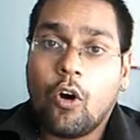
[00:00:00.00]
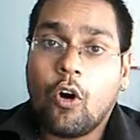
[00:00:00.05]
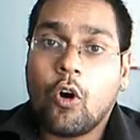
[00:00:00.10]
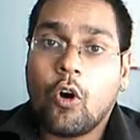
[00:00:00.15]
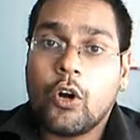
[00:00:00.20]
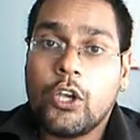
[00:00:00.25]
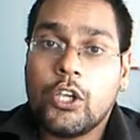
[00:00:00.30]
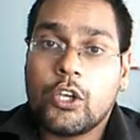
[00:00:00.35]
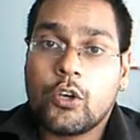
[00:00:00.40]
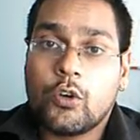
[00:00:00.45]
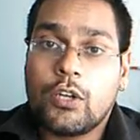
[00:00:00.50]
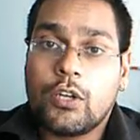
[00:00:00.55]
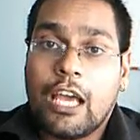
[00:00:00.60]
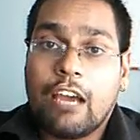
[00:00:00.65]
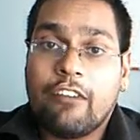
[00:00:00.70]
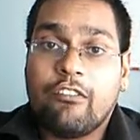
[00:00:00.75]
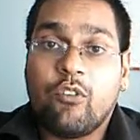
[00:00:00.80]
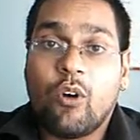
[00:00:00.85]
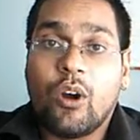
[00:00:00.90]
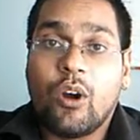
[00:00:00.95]
Or he could
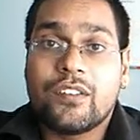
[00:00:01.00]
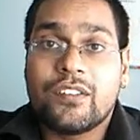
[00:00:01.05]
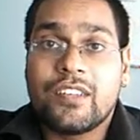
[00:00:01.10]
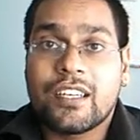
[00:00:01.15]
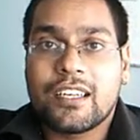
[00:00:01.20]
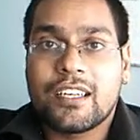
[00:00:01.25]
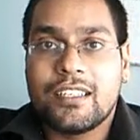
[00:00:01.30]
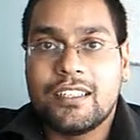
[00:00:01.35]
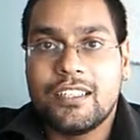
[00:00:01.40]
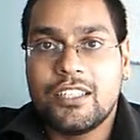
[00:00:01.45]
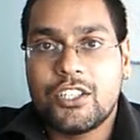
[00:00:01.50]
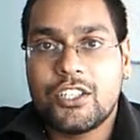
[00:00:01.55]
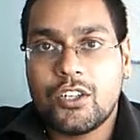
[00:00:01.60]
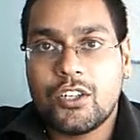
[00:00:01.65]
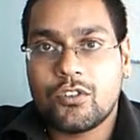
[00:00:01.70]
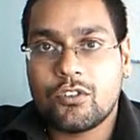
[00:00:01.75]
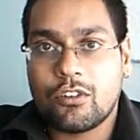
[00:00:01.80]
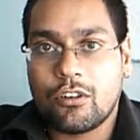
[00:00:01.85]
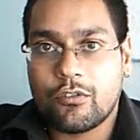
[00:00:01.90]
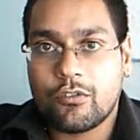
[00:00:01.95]
have voice
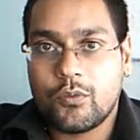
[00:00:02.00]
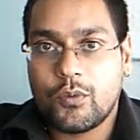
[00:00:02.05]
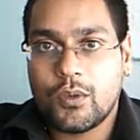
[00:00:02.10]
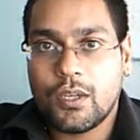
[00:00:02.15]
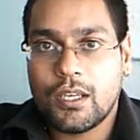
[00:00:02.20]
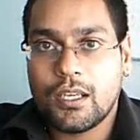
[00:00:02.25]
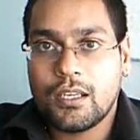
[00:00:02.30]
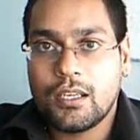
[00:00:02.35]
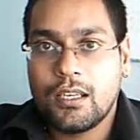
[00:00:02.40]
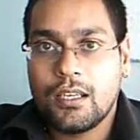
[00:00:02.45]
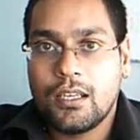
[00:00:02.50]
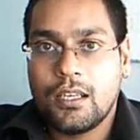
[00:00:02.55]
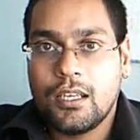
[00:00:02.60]
recognition software